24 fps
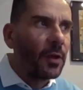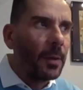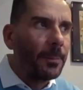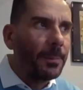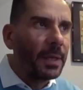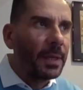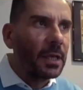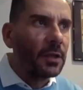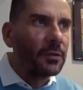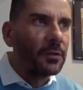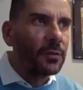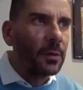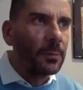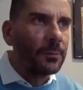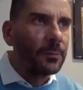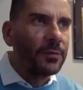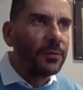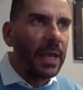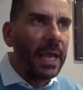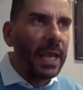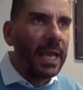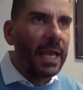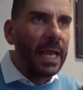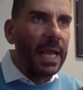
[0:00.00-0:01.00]
because obviously
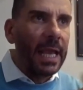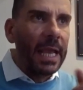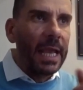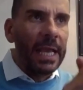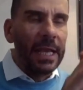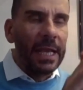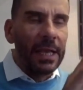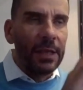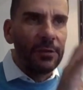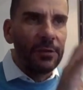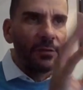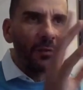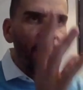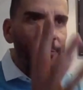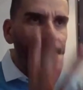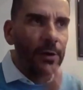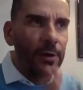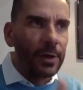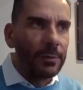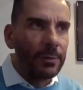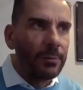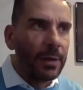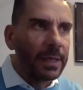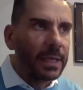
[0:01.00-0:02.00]
it is
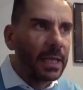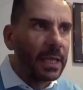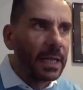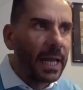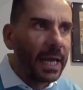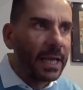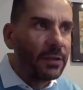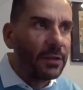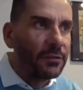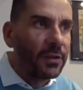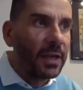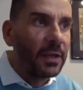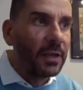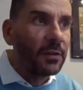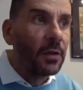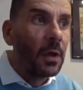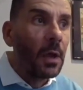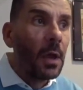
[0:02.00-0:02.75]
very regulated,